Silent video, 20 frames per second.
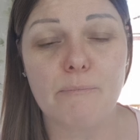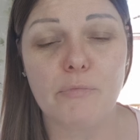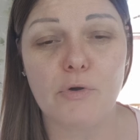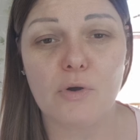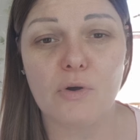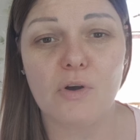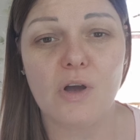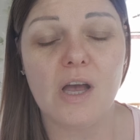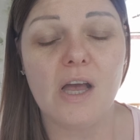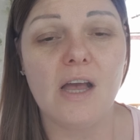
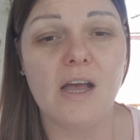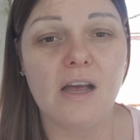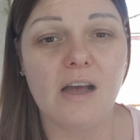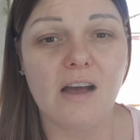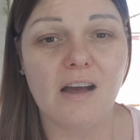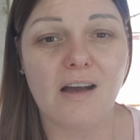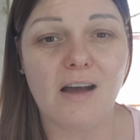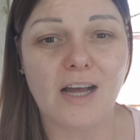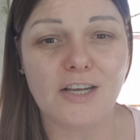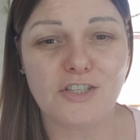But
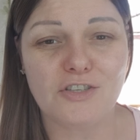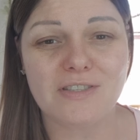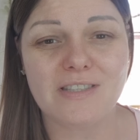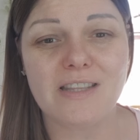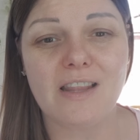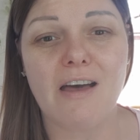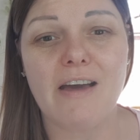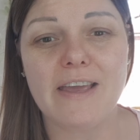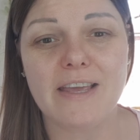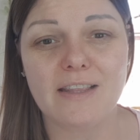I just
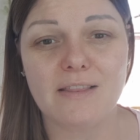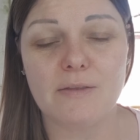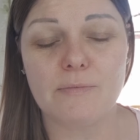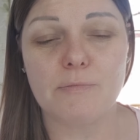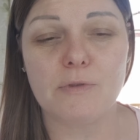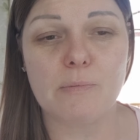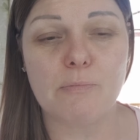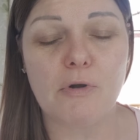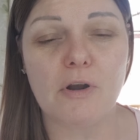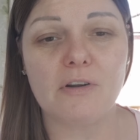
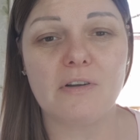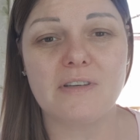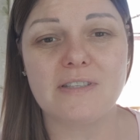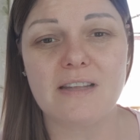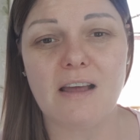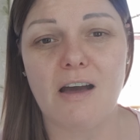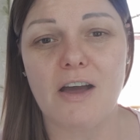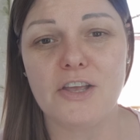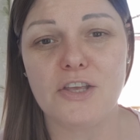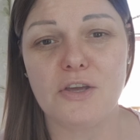like the products
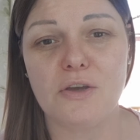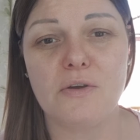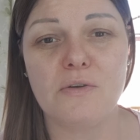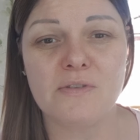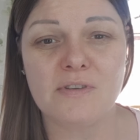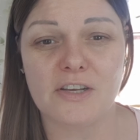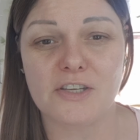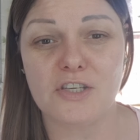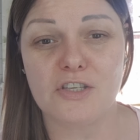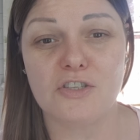that I
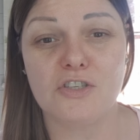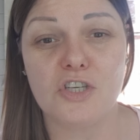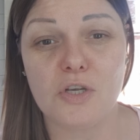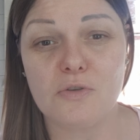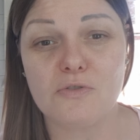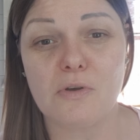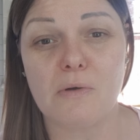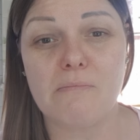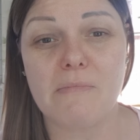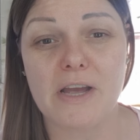just
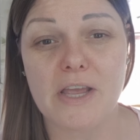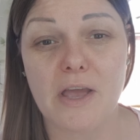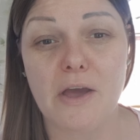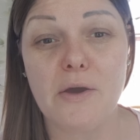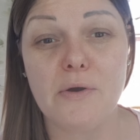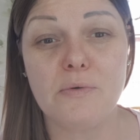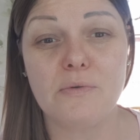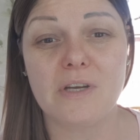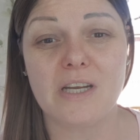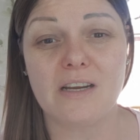use on
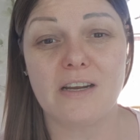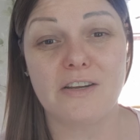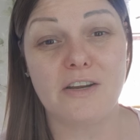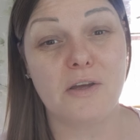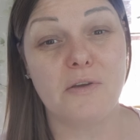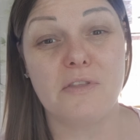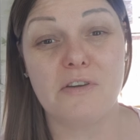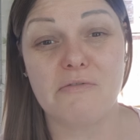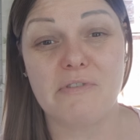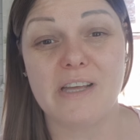my own, and I
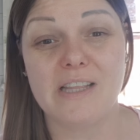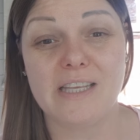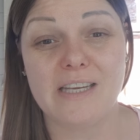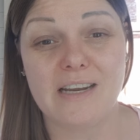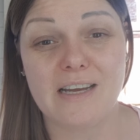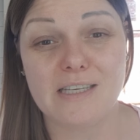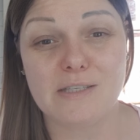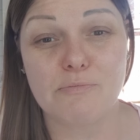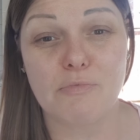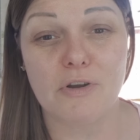know they're really
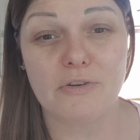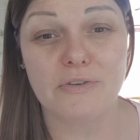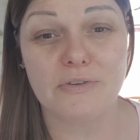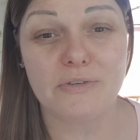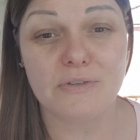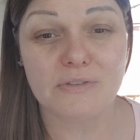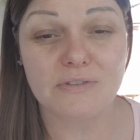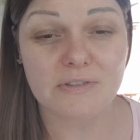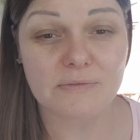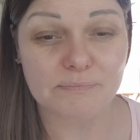nice
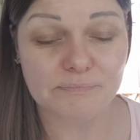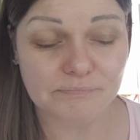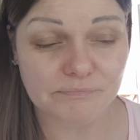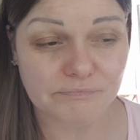products.